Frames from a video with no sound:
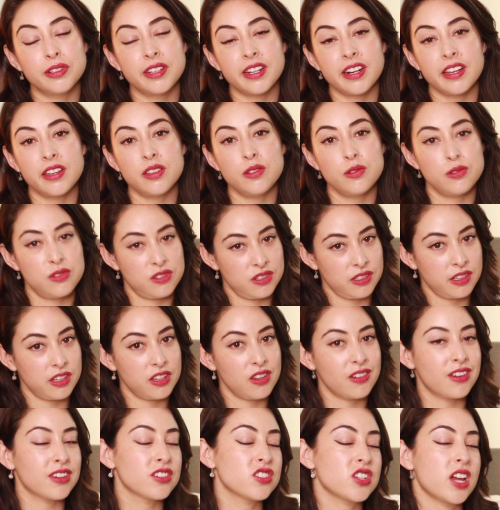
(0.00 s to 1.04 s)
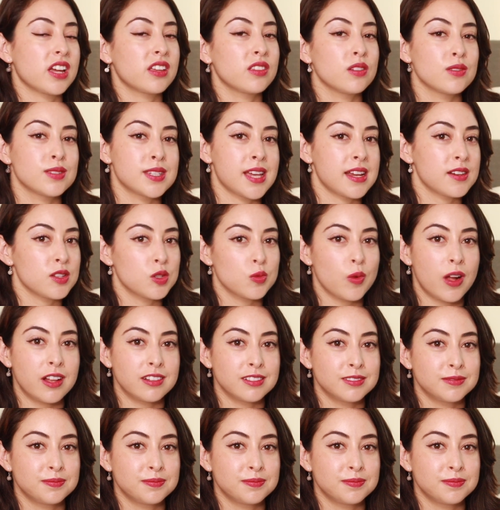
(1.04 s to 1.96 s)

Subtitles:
that I use so that you can check those out as well.